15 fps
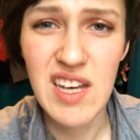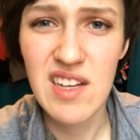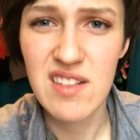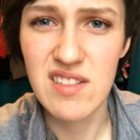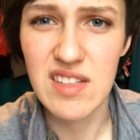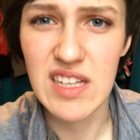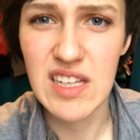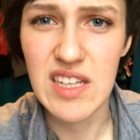
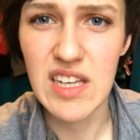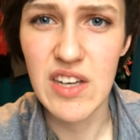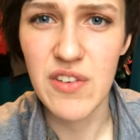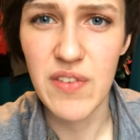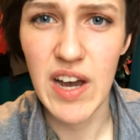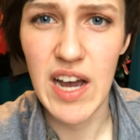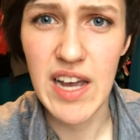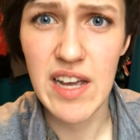It's like, if
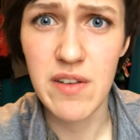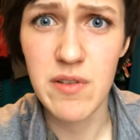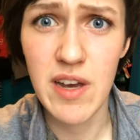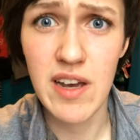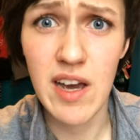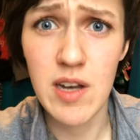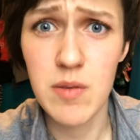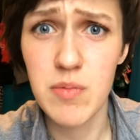I
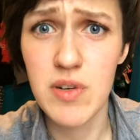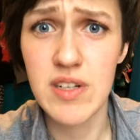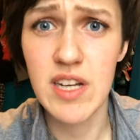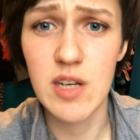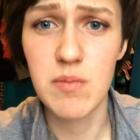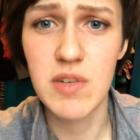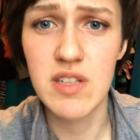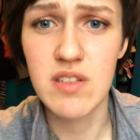had to
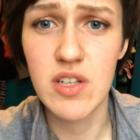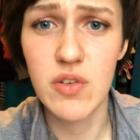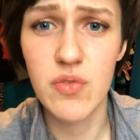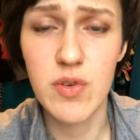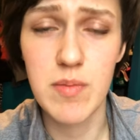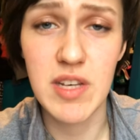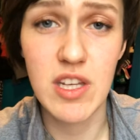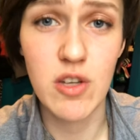protect myself
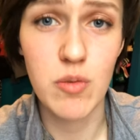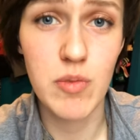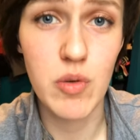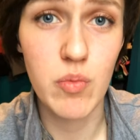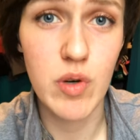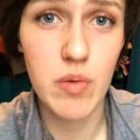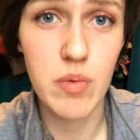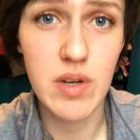from a human,
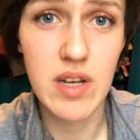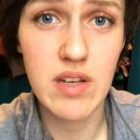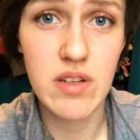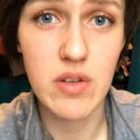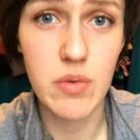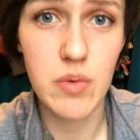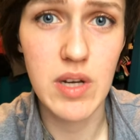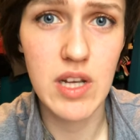what would I
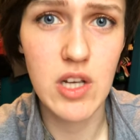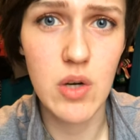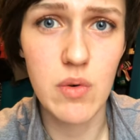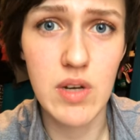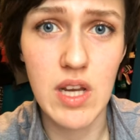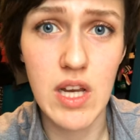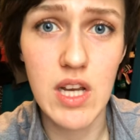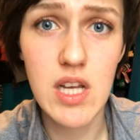do? Would I go
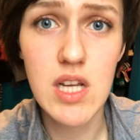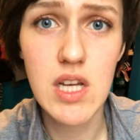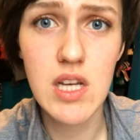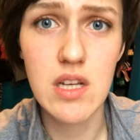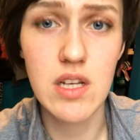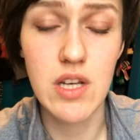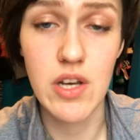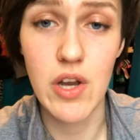and eat it?
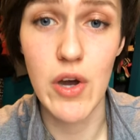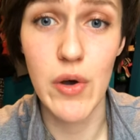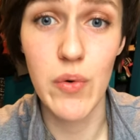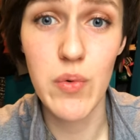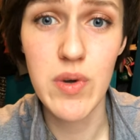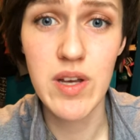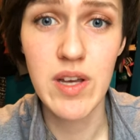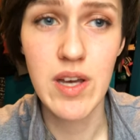
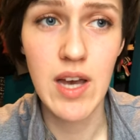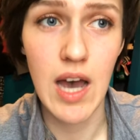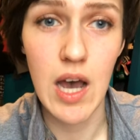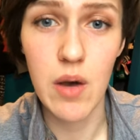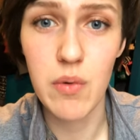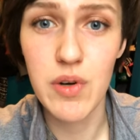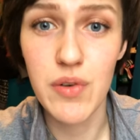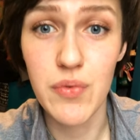No.
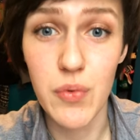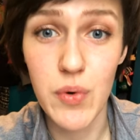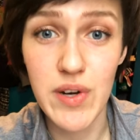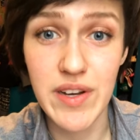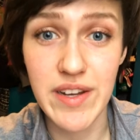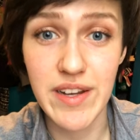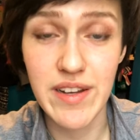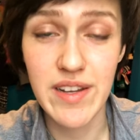I would
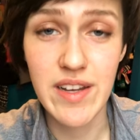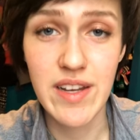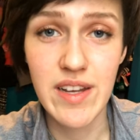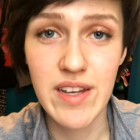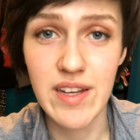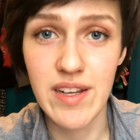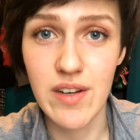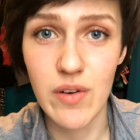avoid it.
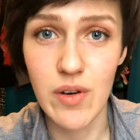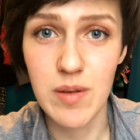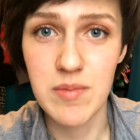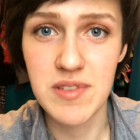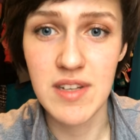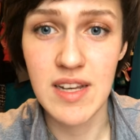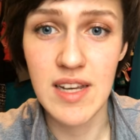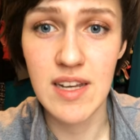You know what I'm
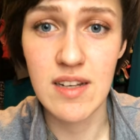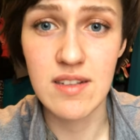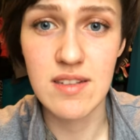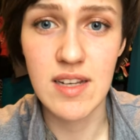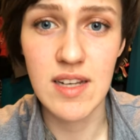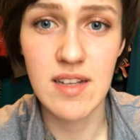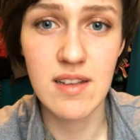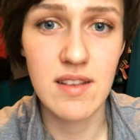saying? It's
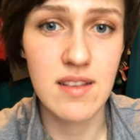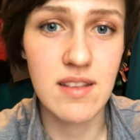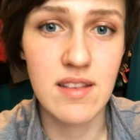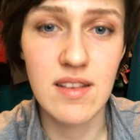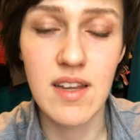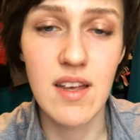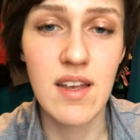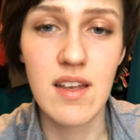like,
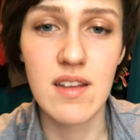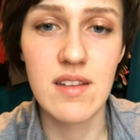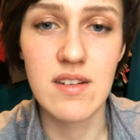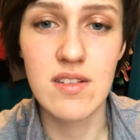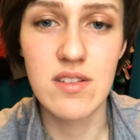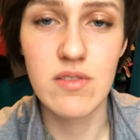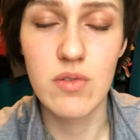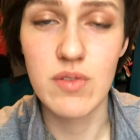
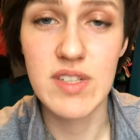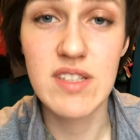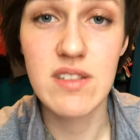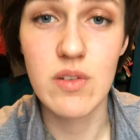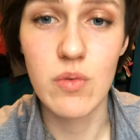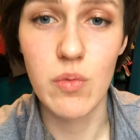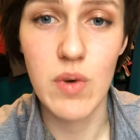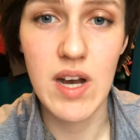there's a
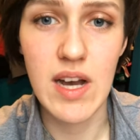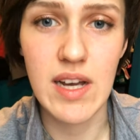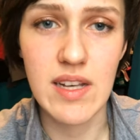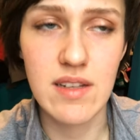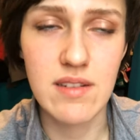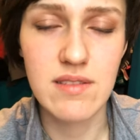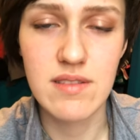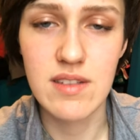reason
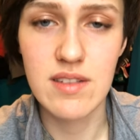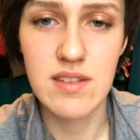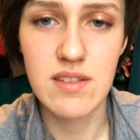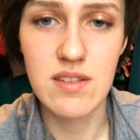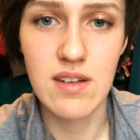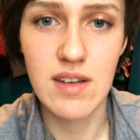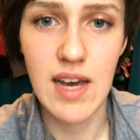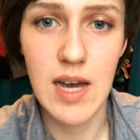why this is
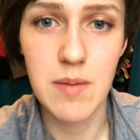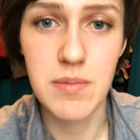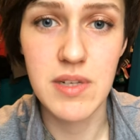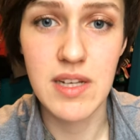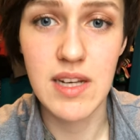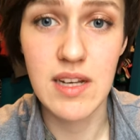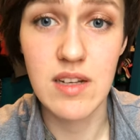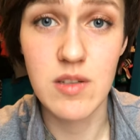all
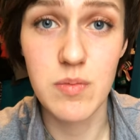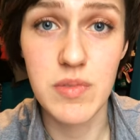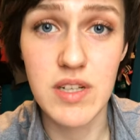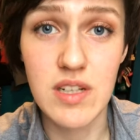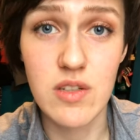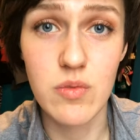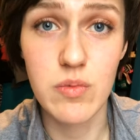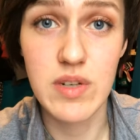happening and it's
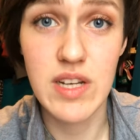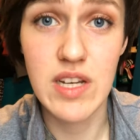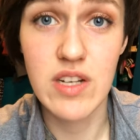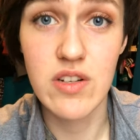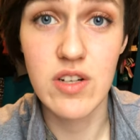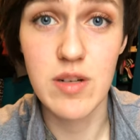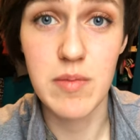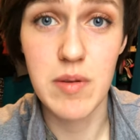because we need
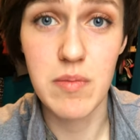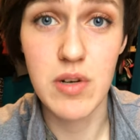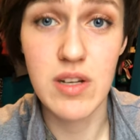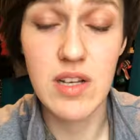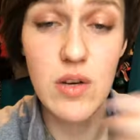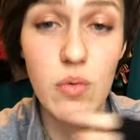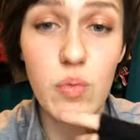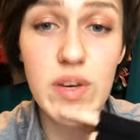to remember
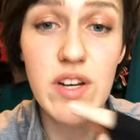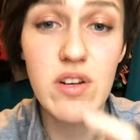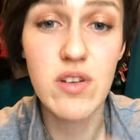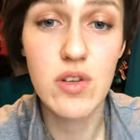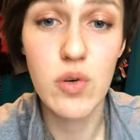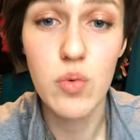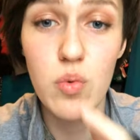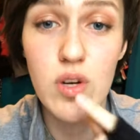that we're
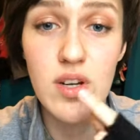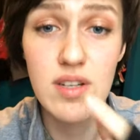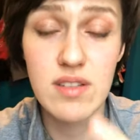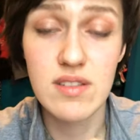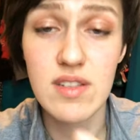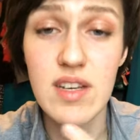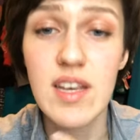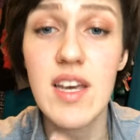the
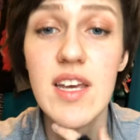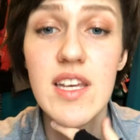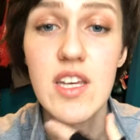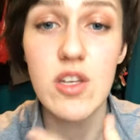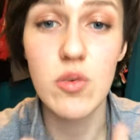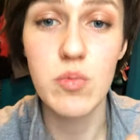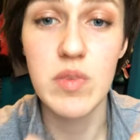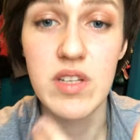ones
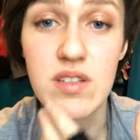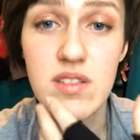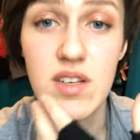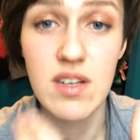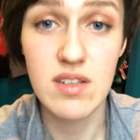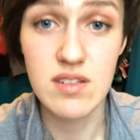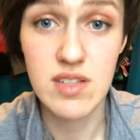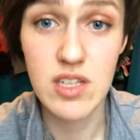humans
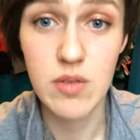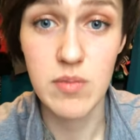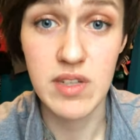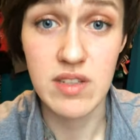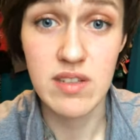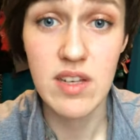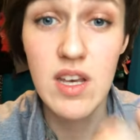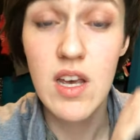us
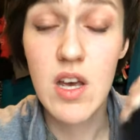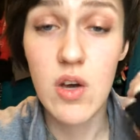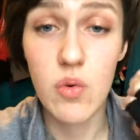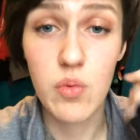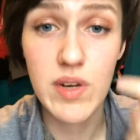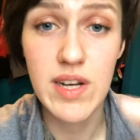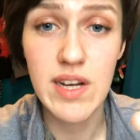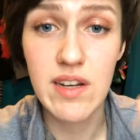humans
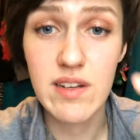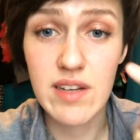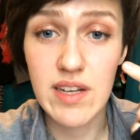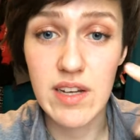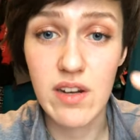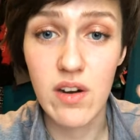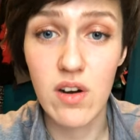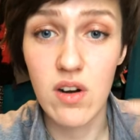we need to
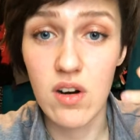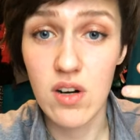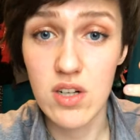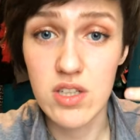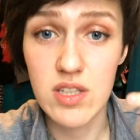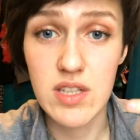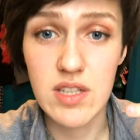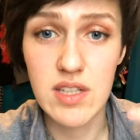get our
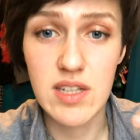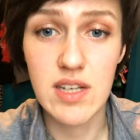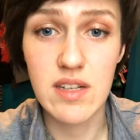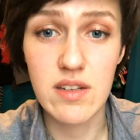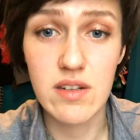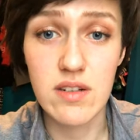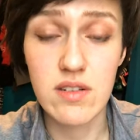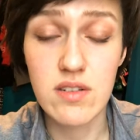shit
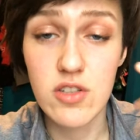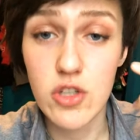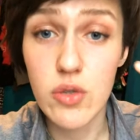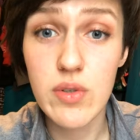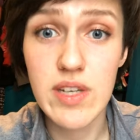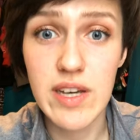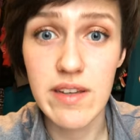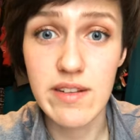together
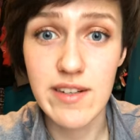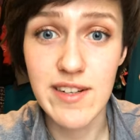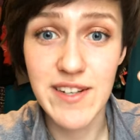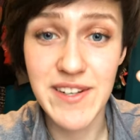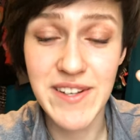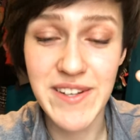together